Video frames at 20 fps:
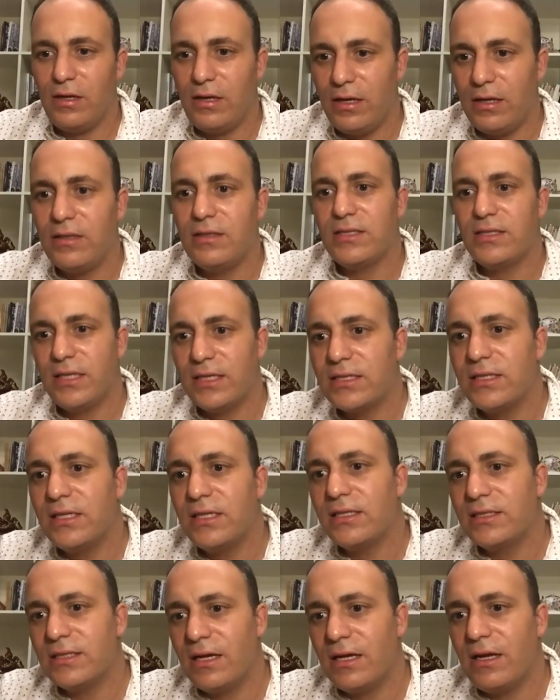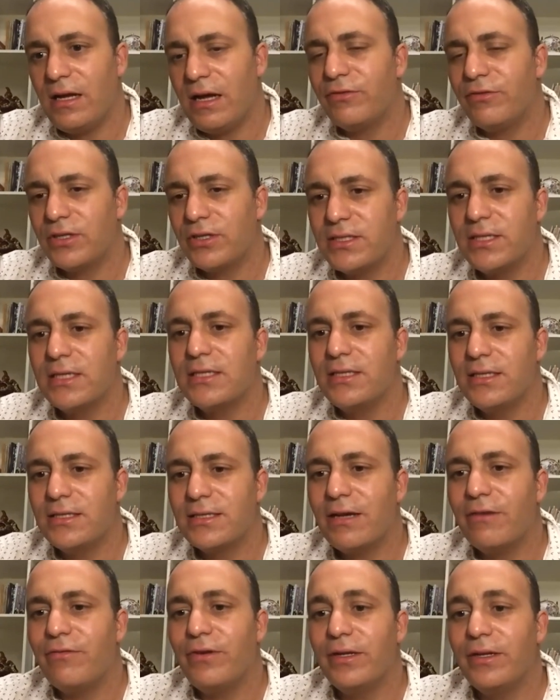in 60s, after
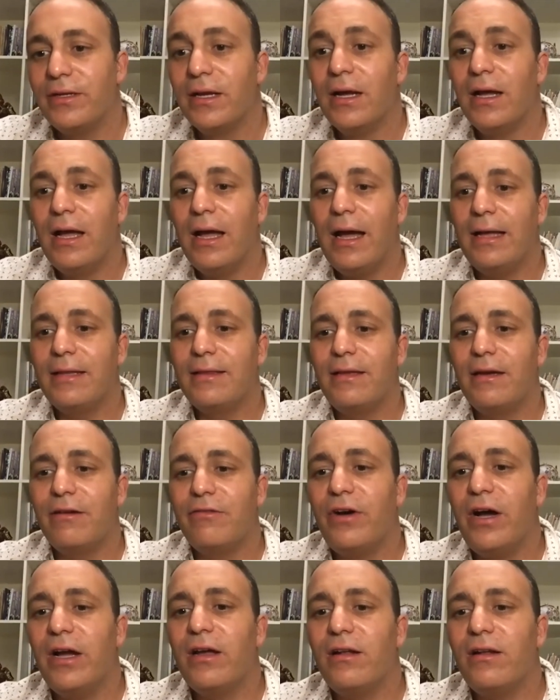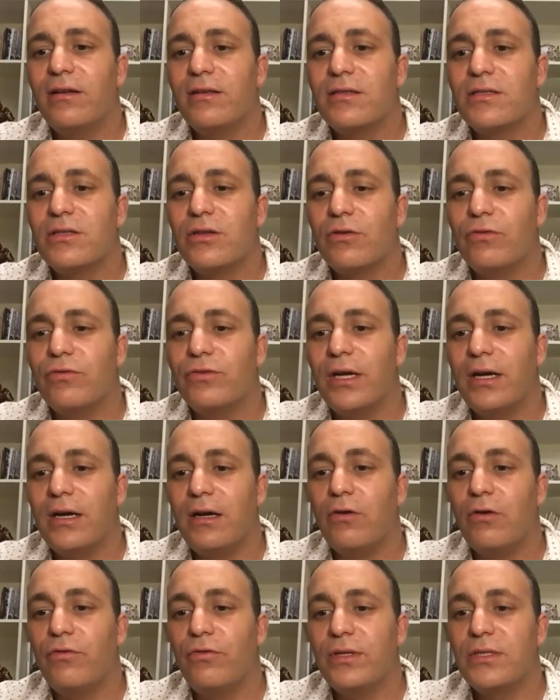67, and the violence of the
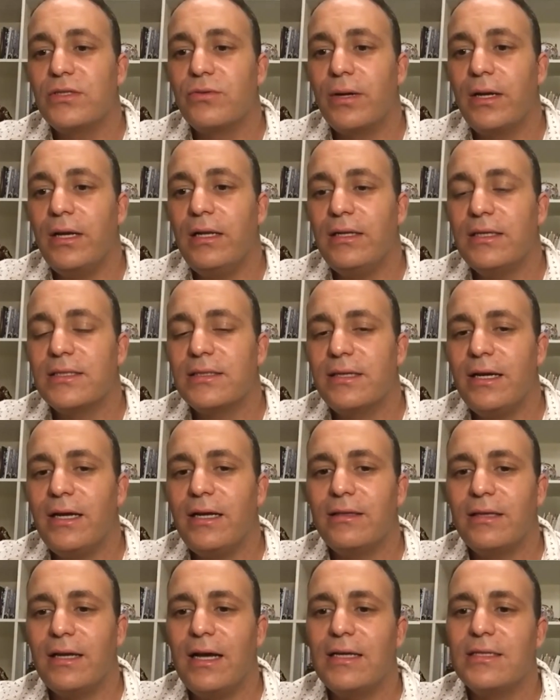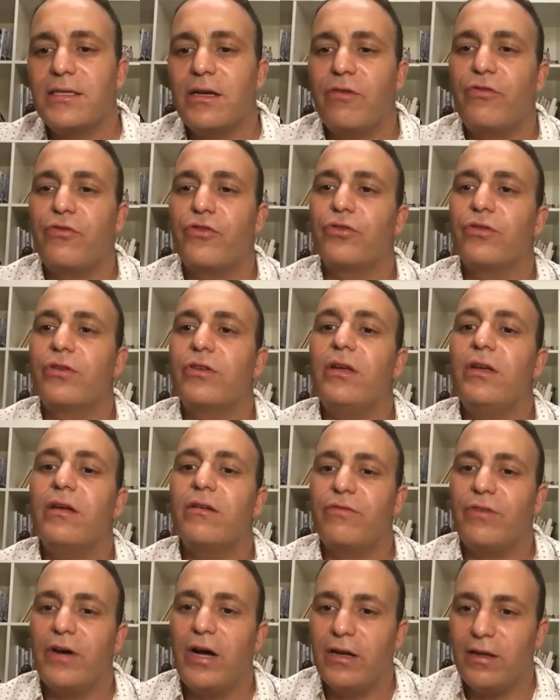Israeli state as a frontier
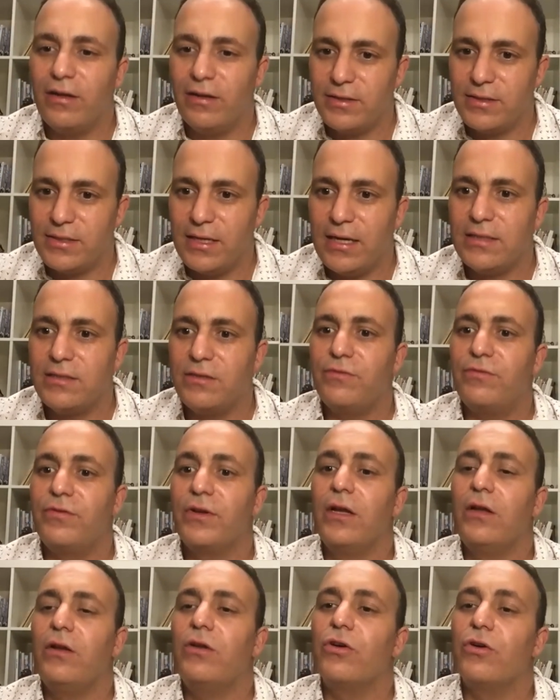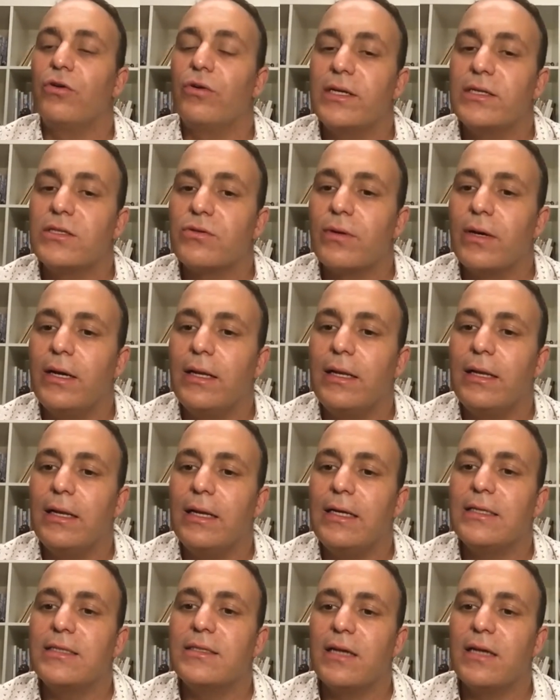violence, as if, you know, Israel
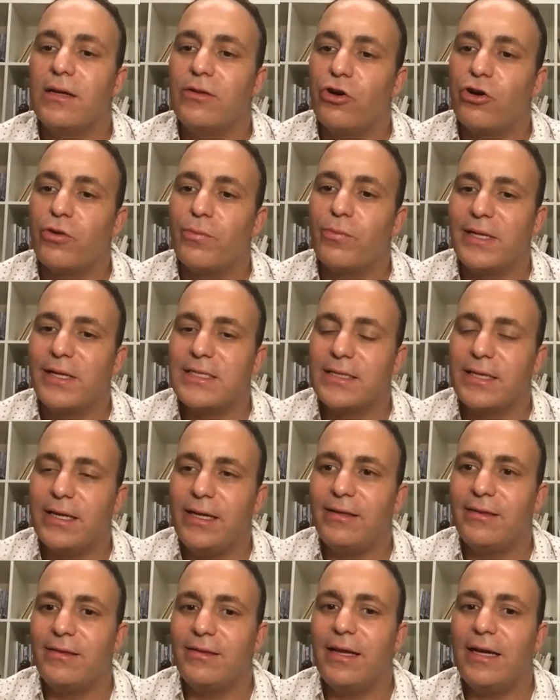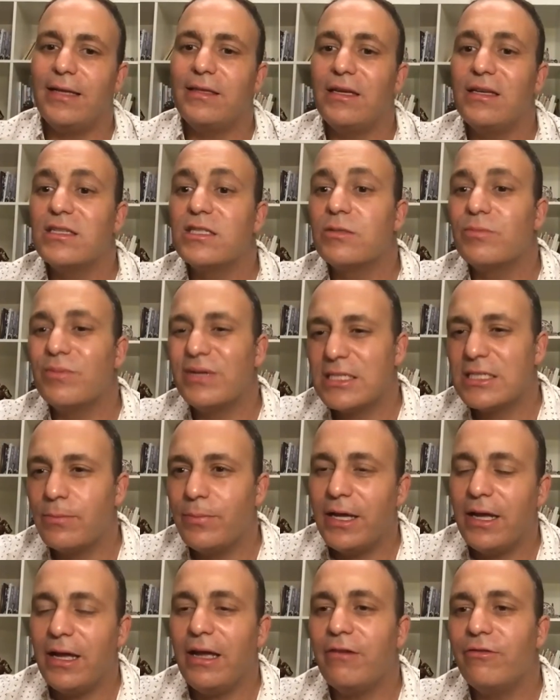is a normal state that is
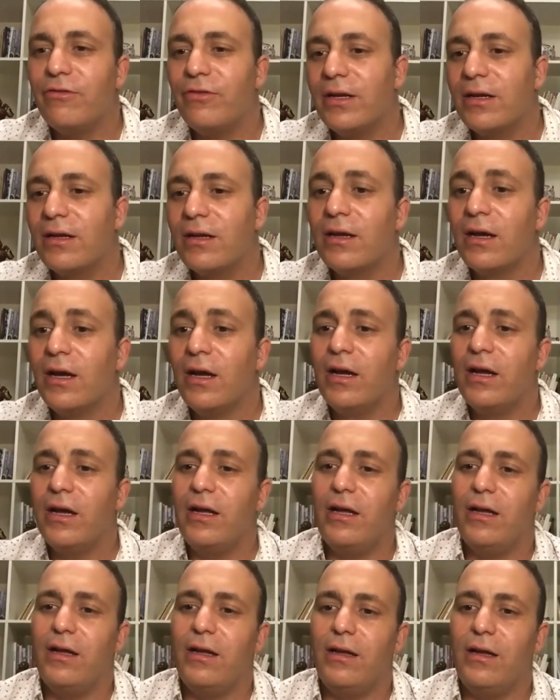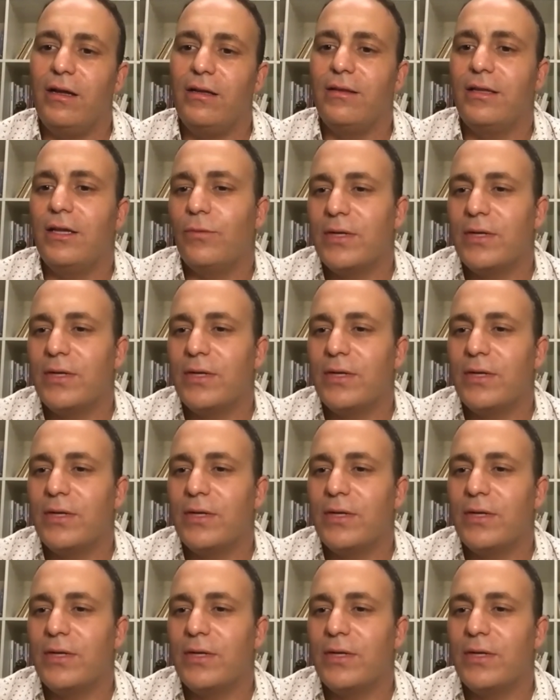misbehaving in the